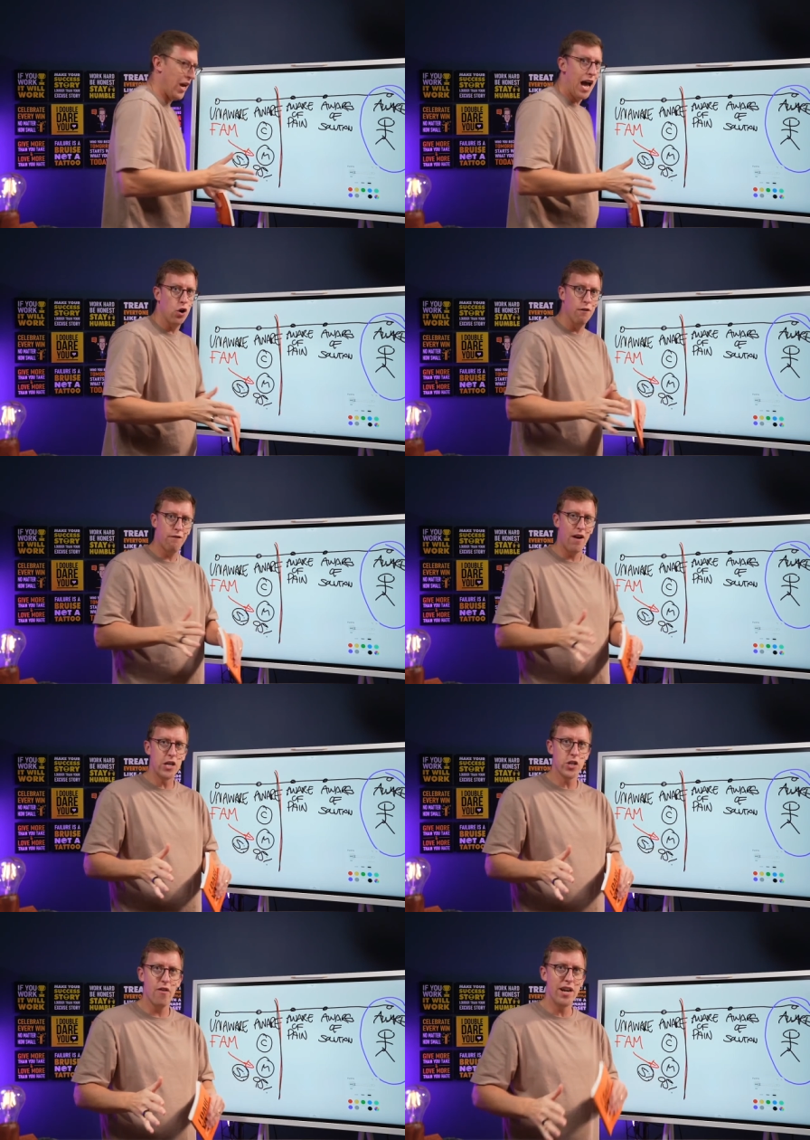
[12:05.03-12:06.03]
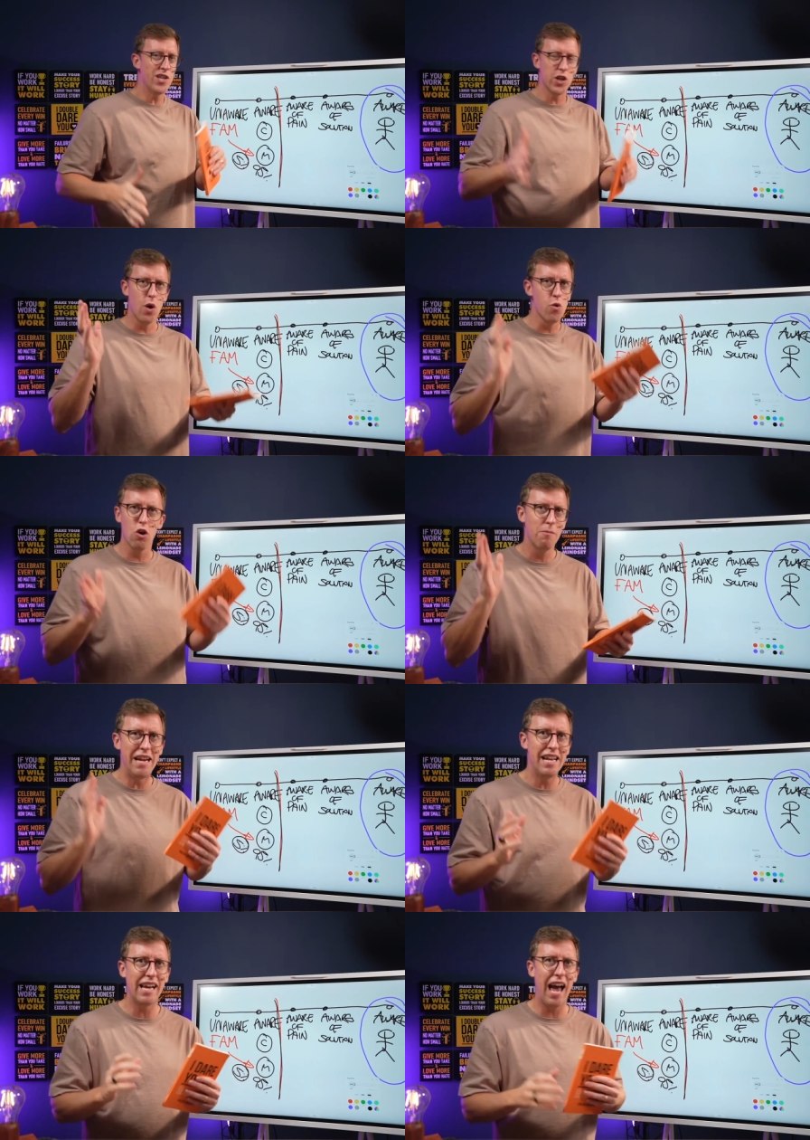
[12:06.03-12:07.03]
guy called Frazer and he's a social
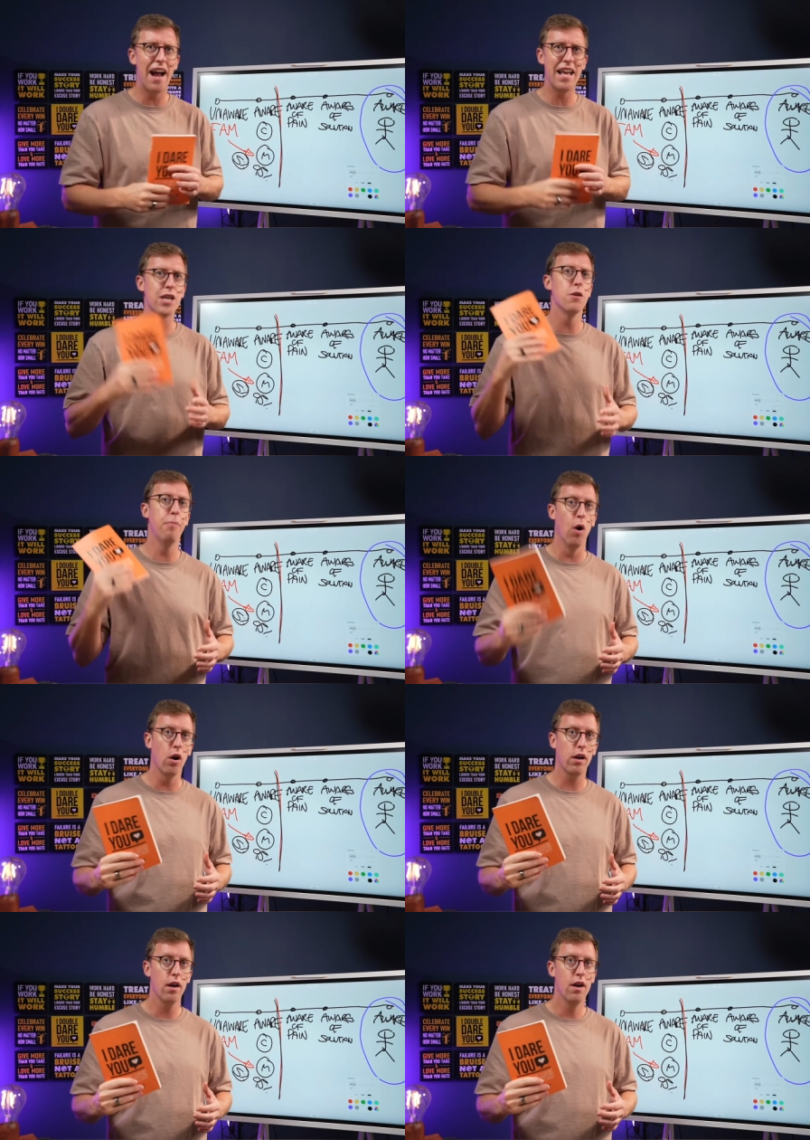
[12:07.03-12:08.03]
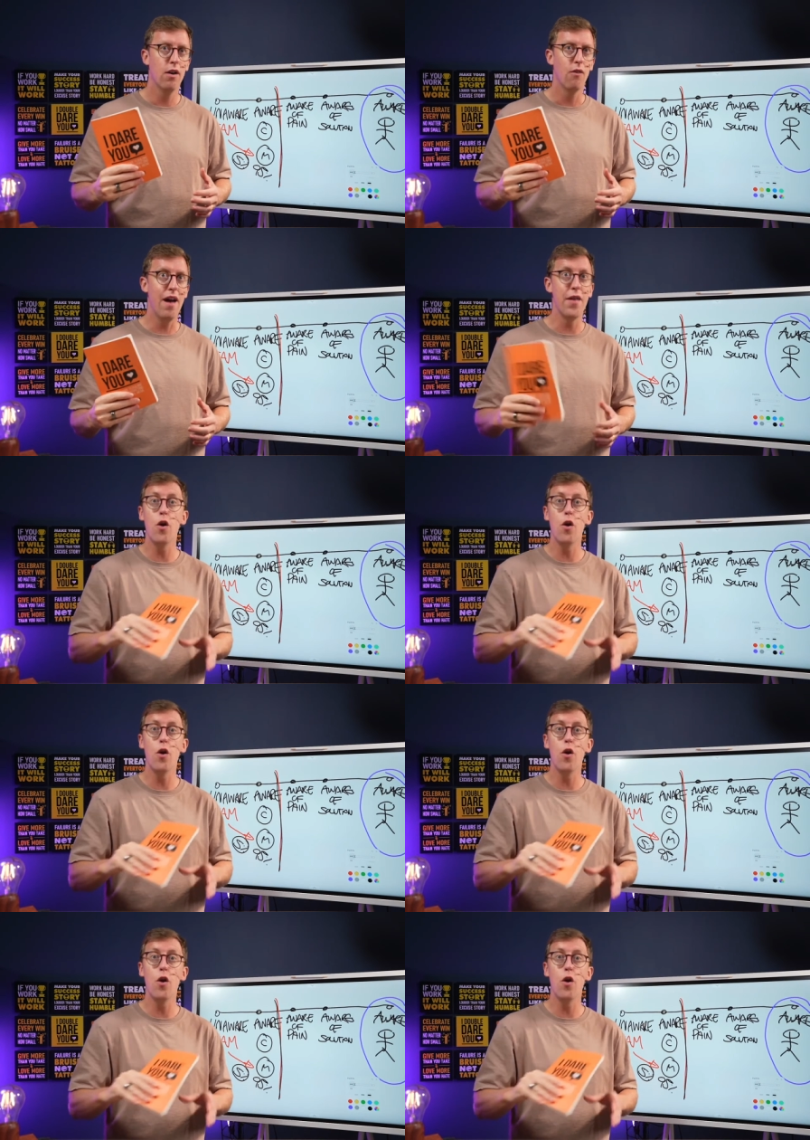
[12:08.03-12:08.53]
media guy and he has a book, right?